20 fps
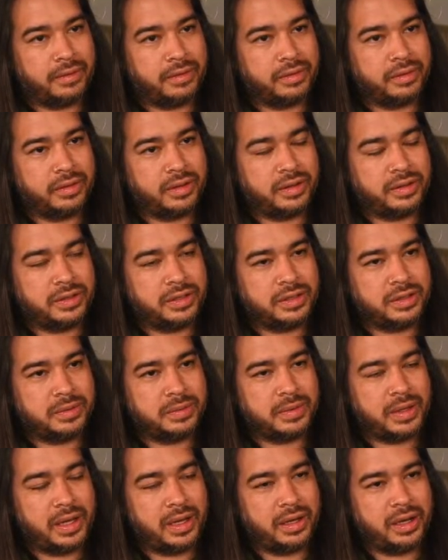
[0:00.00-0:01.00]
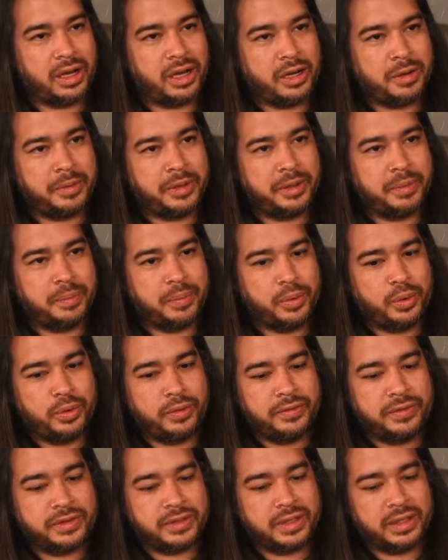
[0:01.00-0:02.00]
This is like how many
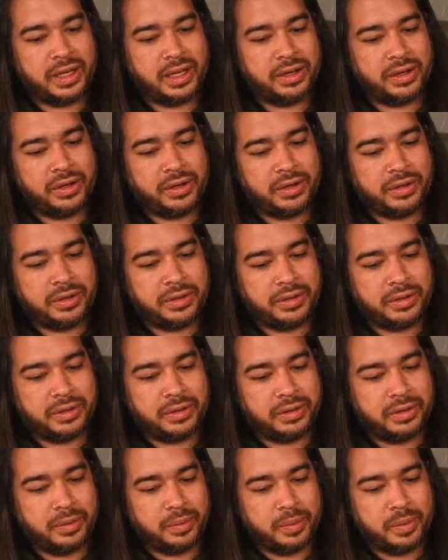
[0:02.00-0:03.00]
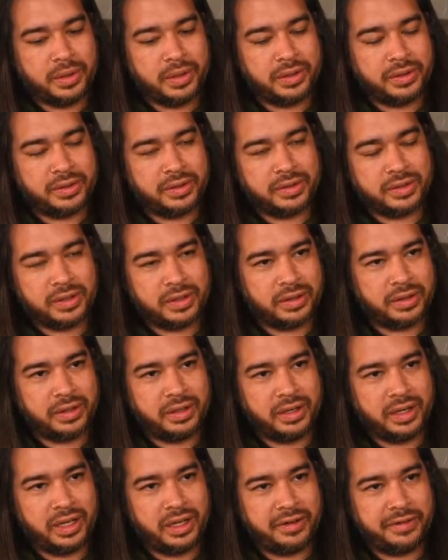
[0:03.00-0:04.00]
moves to get all the ones on the
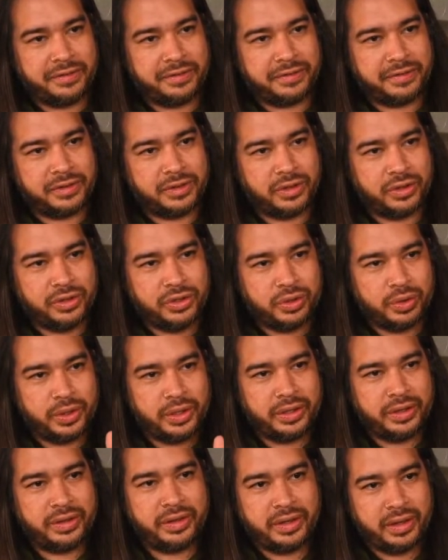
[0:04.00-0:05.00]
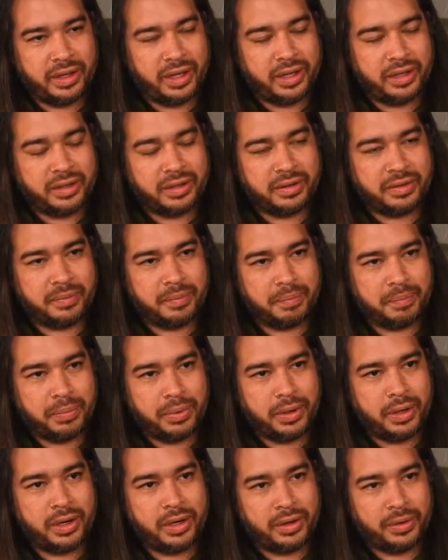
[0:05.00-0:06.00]
left to join that
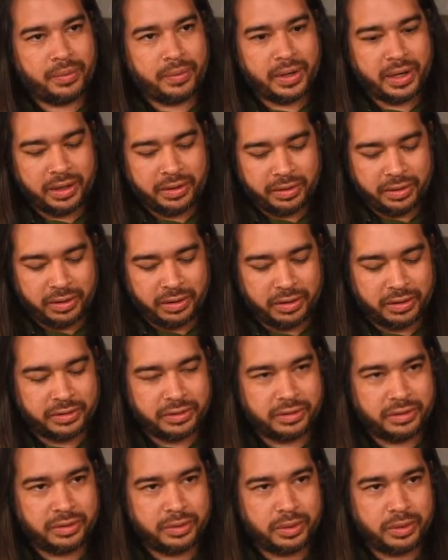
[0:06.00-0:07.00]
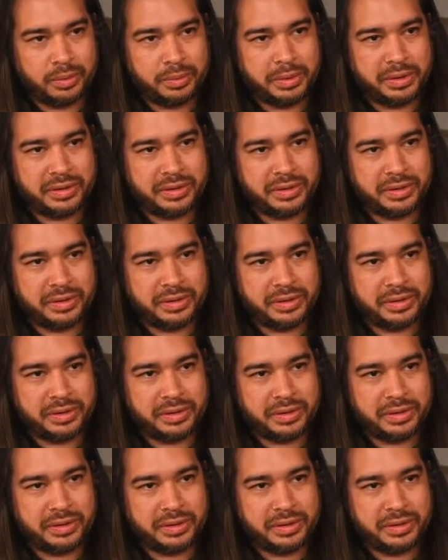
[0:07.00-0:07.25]
part right there. So this one would be